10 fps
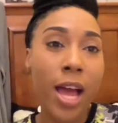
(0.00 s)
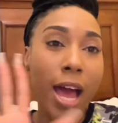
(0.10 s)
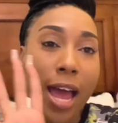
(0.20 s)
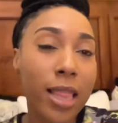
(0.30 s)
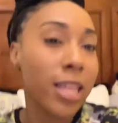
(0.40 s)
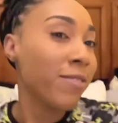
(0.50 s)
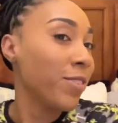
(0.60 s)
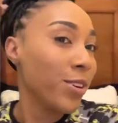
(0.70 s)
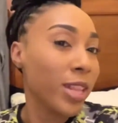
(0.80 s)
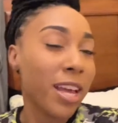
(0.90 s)
I love
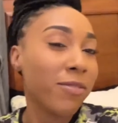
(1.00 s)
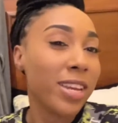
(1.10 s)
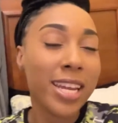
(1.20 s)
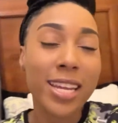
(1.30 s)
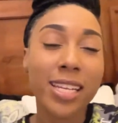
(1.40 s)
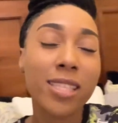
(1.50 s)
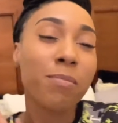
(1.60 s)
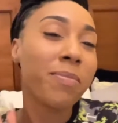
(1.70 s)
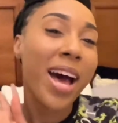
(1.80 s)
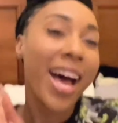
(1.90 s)
you, lovies.
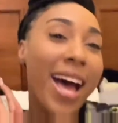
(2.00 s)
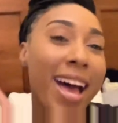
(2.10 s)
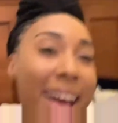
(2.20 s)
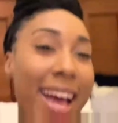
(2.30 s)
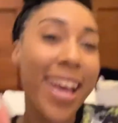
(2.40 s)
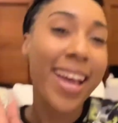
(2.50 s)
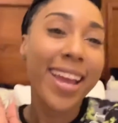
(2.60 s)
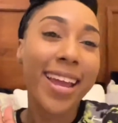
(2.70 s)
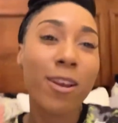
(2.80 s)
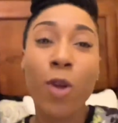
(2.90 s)

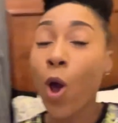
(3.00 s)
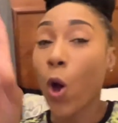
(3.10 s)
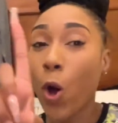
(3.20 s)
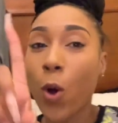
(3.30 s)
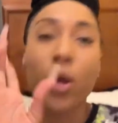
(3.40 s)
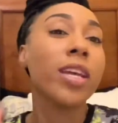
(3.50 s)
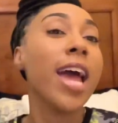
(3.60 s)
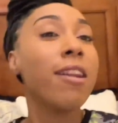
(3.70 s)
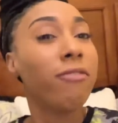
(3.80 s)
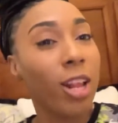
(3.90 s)
Bye. Oh,
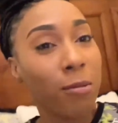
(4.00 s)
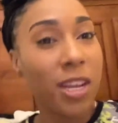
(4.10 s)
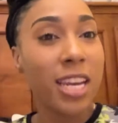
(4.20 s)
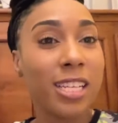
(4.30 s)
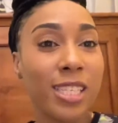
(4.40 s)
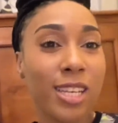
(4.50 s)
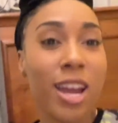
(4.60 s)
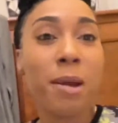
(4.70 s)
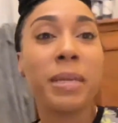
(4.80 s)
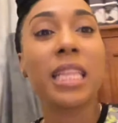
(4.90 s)
and follow me on
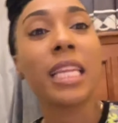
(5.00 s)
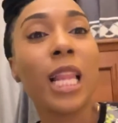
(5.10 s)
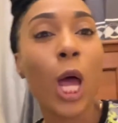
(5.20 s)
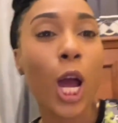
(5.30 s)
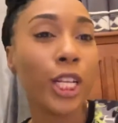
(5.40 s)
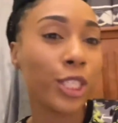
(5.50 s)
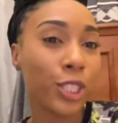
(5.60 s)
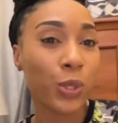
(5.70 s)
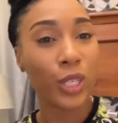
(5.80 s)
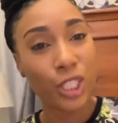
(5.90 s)
Instagram
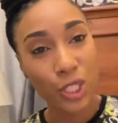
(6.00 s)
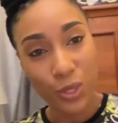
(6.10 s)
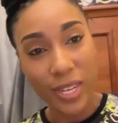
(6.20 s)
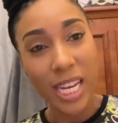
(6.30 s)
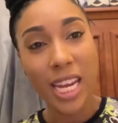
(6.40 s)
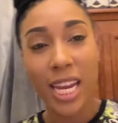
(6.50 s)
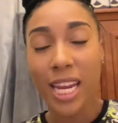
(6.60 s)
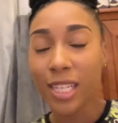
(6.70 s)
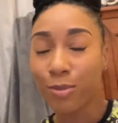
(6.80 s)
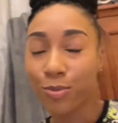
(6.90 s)

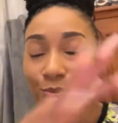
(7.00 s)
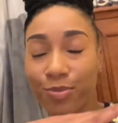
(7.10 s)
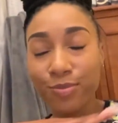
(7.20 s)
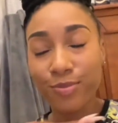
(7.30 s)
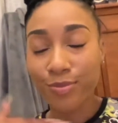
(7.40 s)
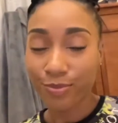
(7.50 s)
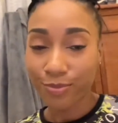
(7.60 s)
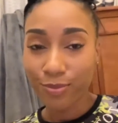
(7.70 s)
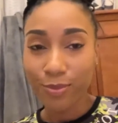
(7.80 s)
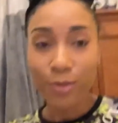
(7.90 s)
@little_Trini.
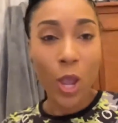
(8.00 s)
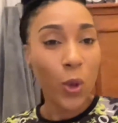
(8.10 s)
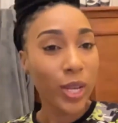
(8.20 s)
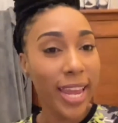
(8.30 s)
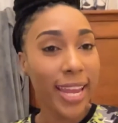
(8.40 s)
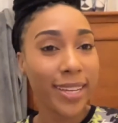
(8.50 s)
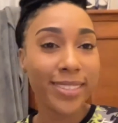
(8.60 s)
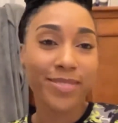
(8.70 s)
Okay.